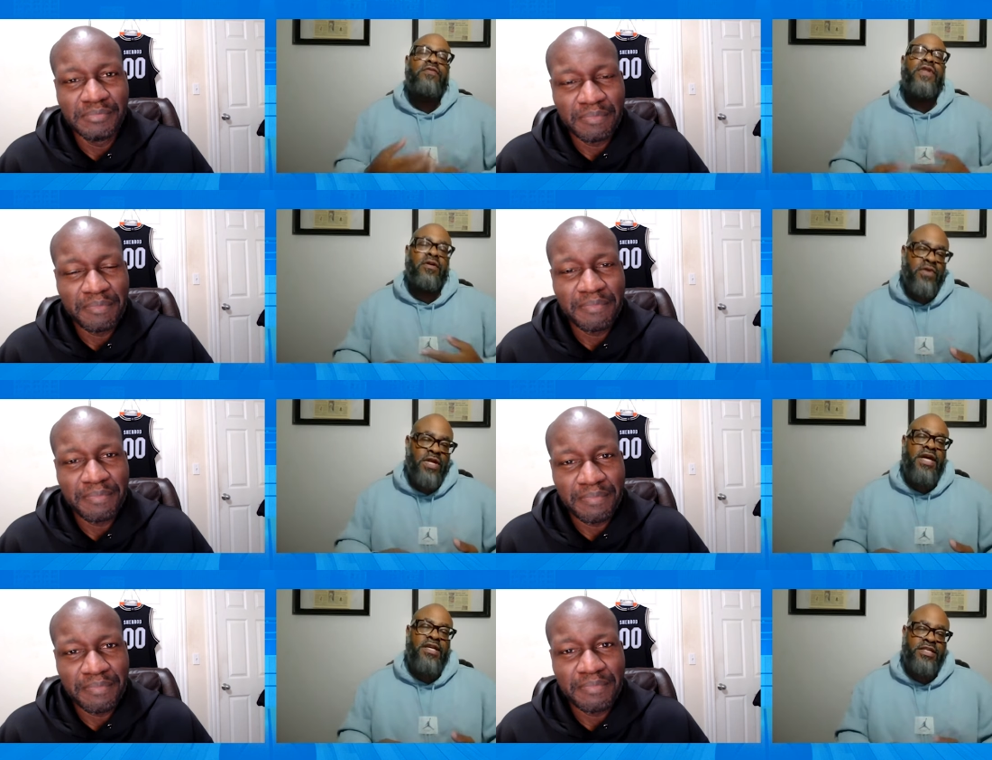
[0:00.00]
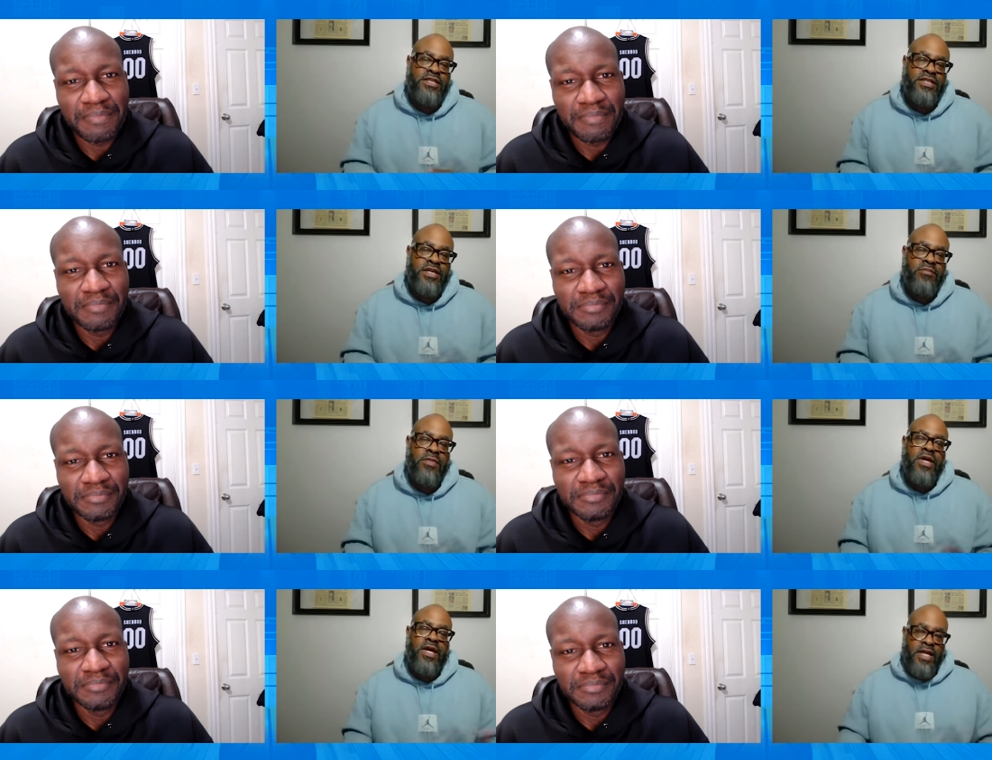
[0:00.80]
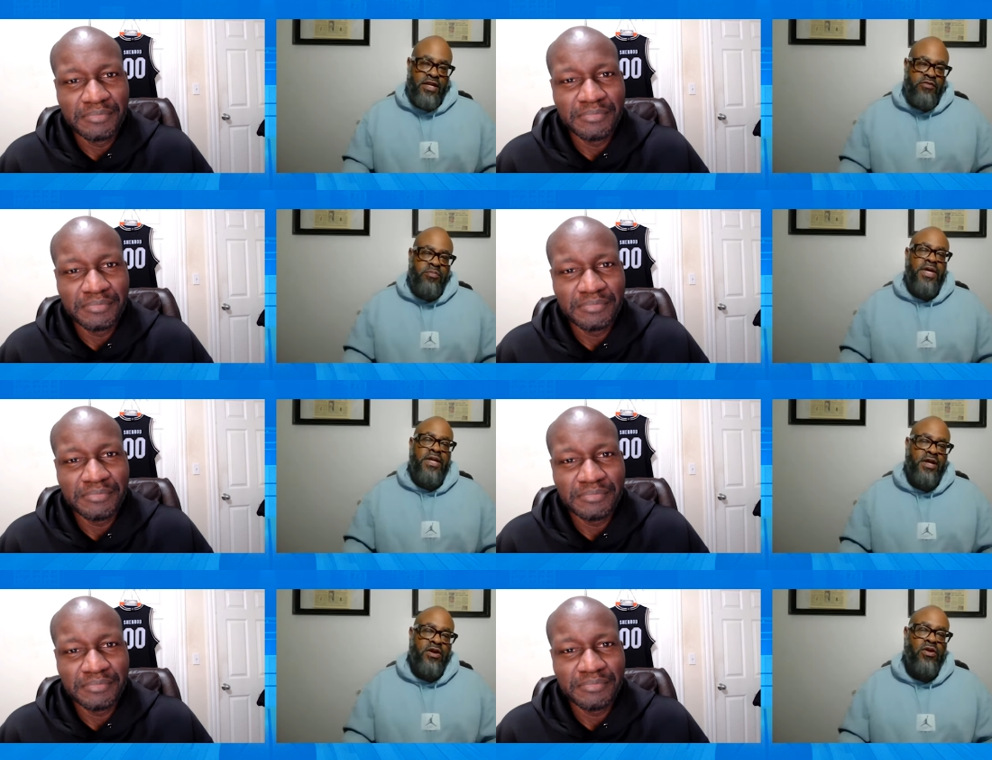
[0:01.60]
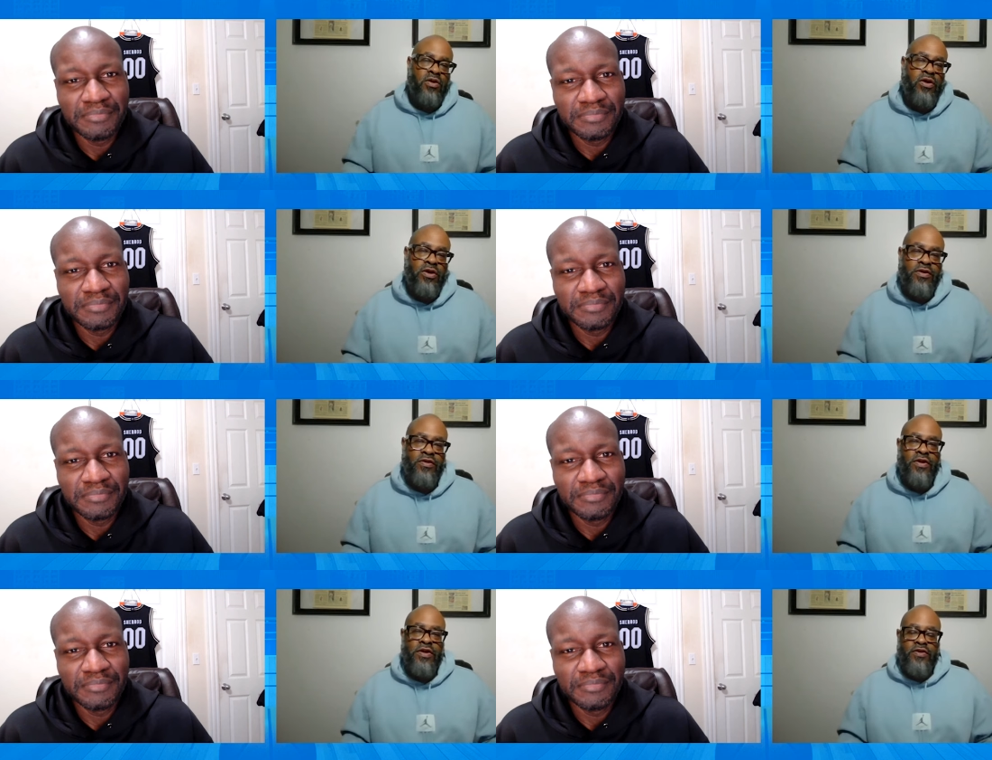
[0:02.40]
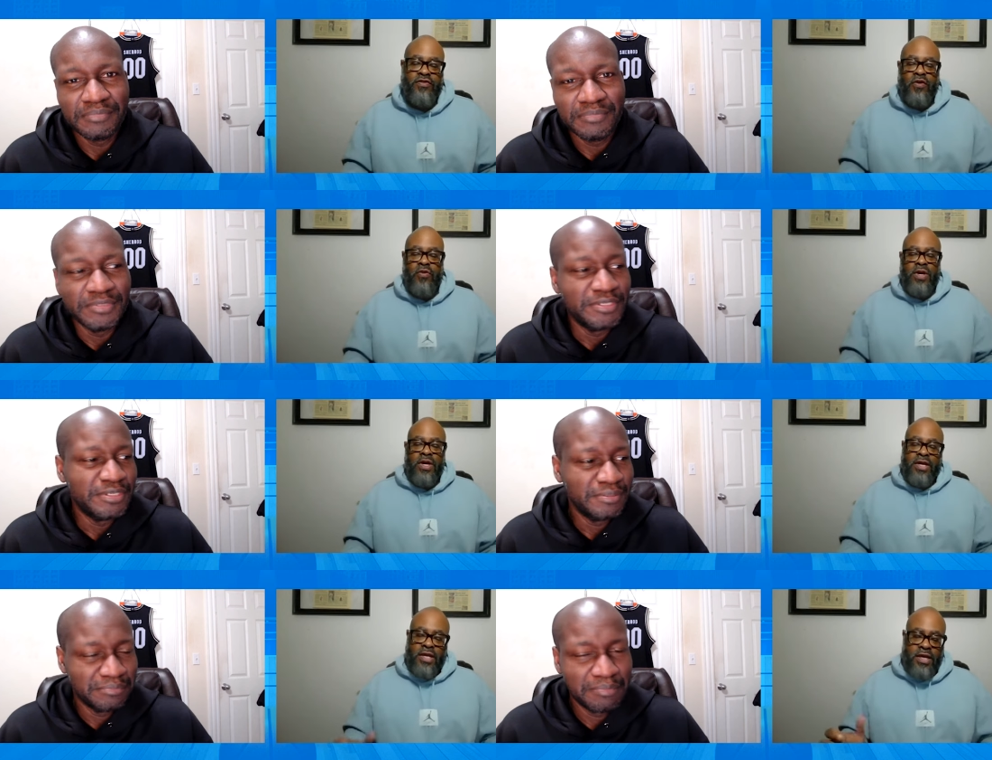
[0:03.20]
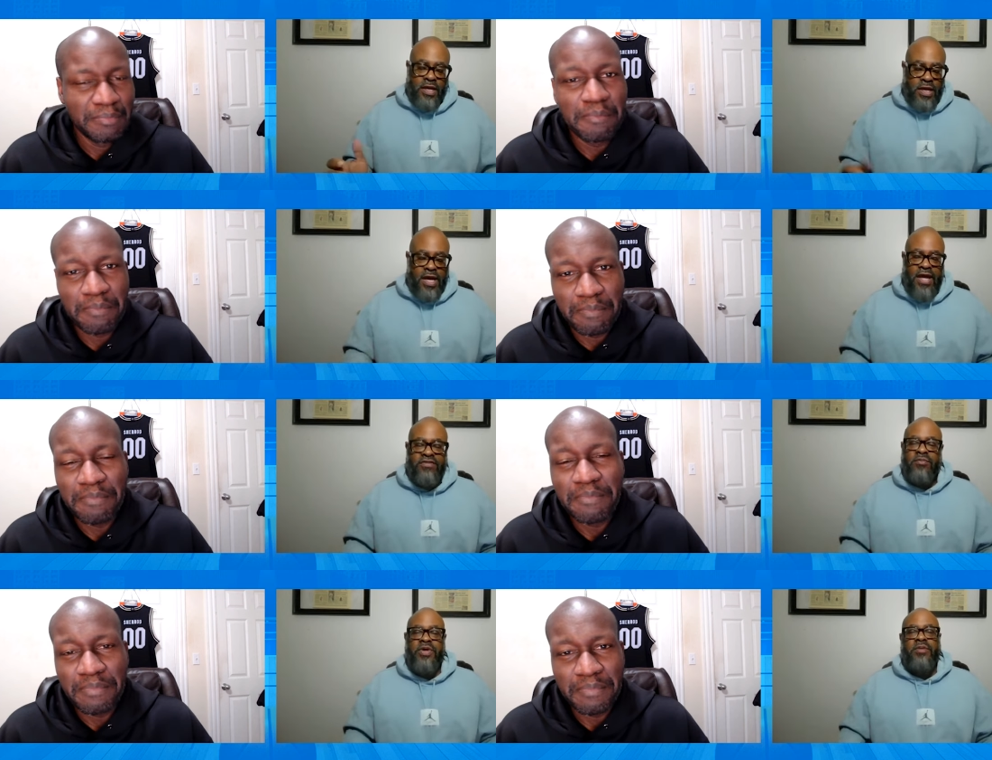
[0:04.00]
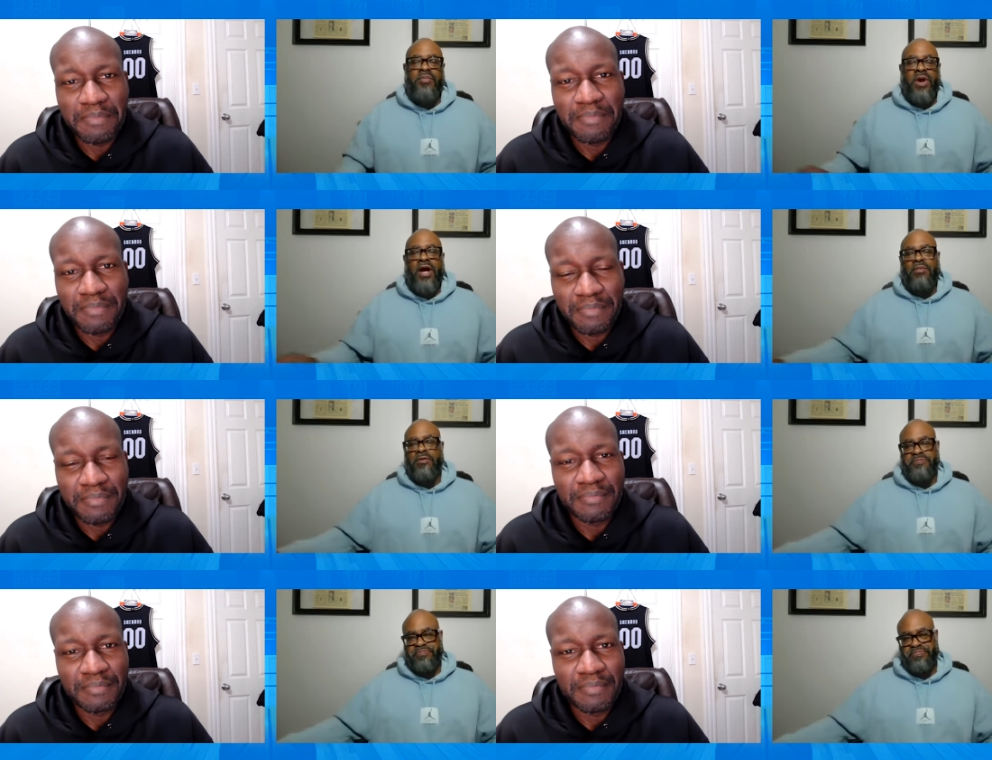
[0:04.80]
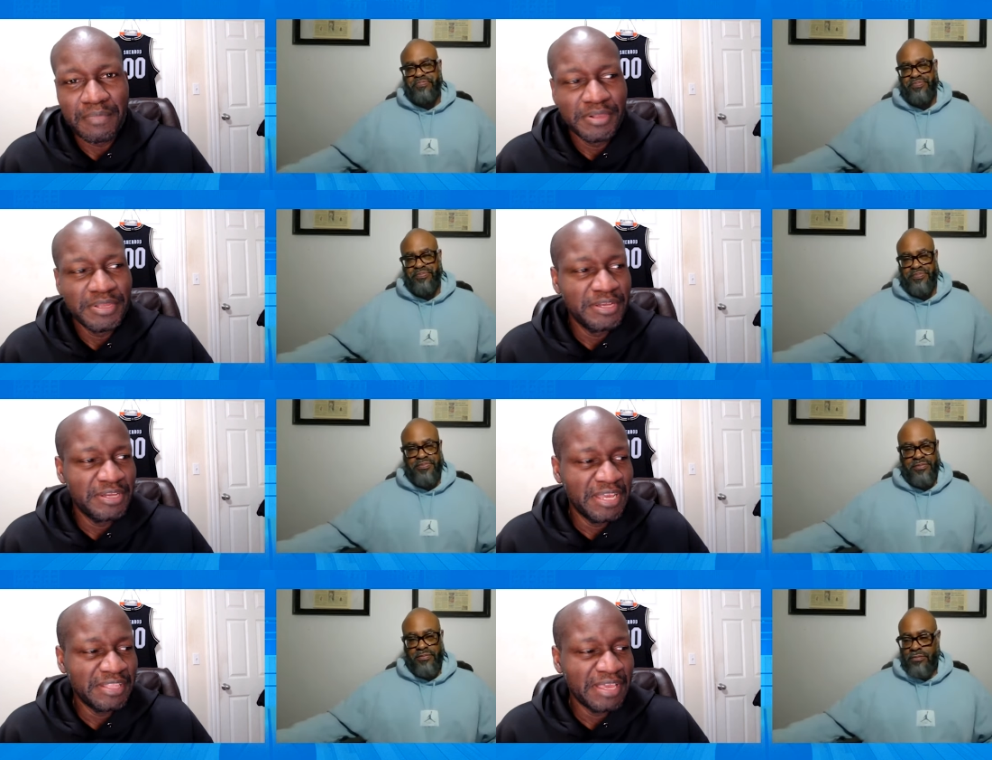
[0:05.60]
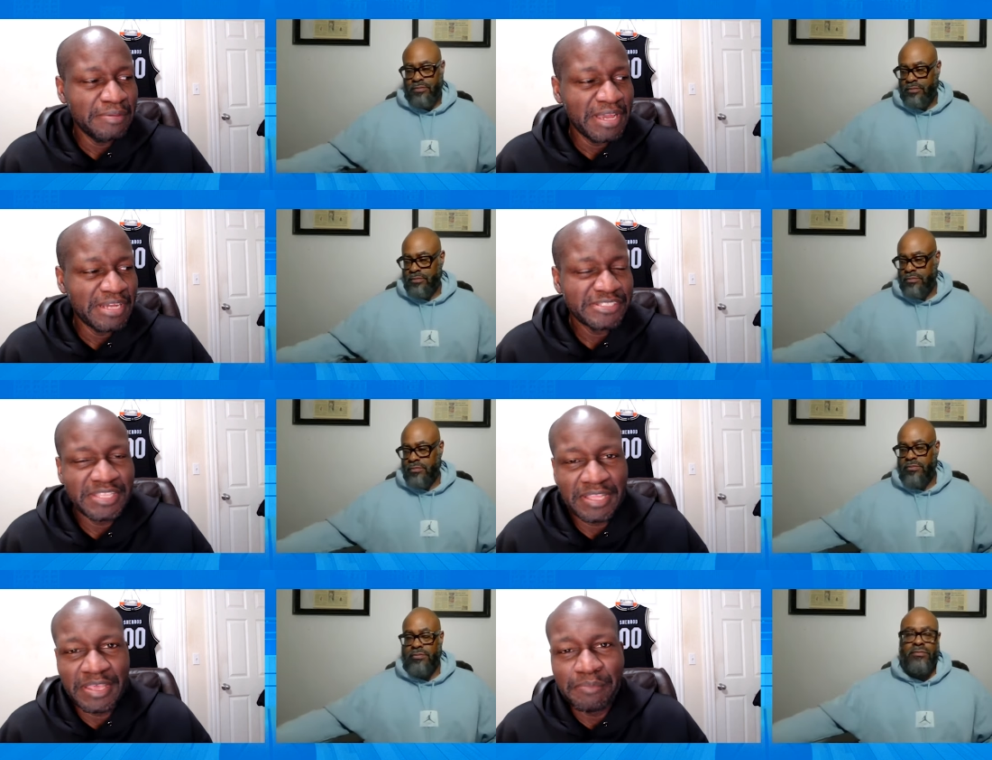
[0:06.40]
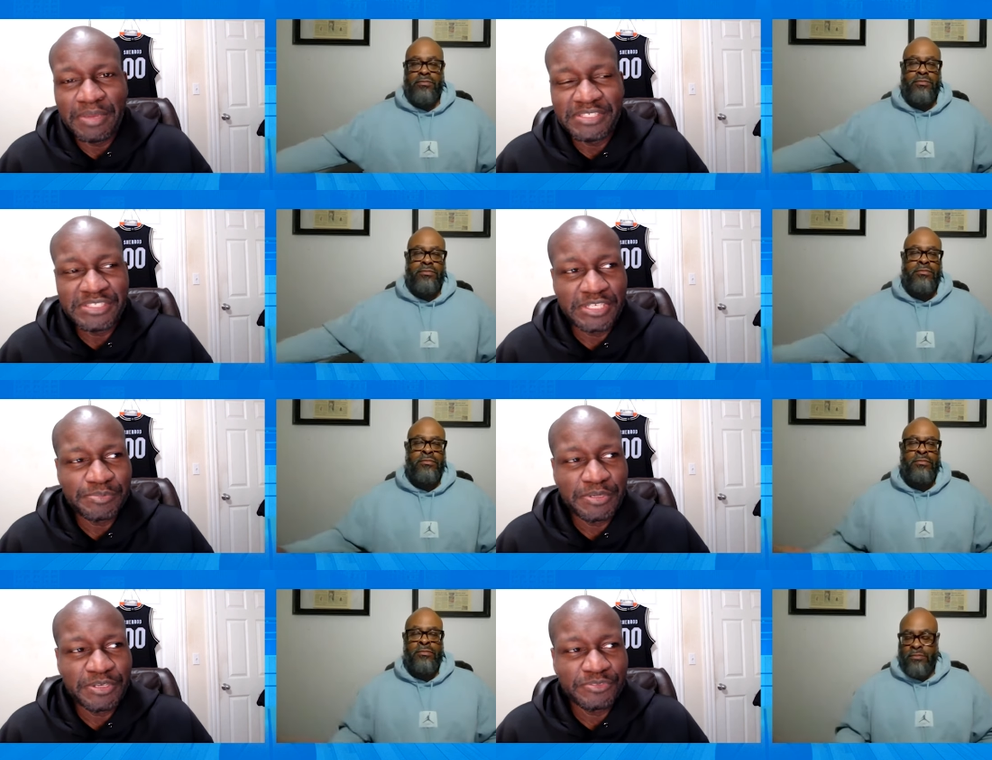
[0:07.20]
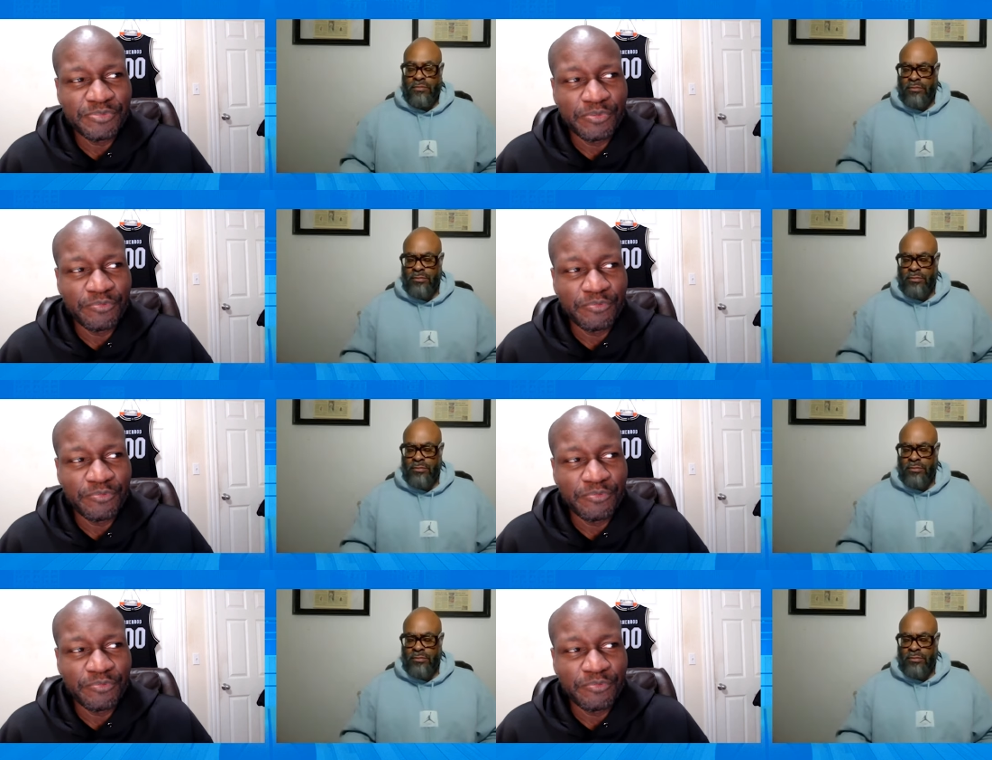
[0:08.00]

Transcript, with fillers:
Speaker 1: of their relationship. And he's been here the longest. So yeah, yeah it hasn't been a problem.
Speaker 2: Yeah, and that, that actually that that makes sense because for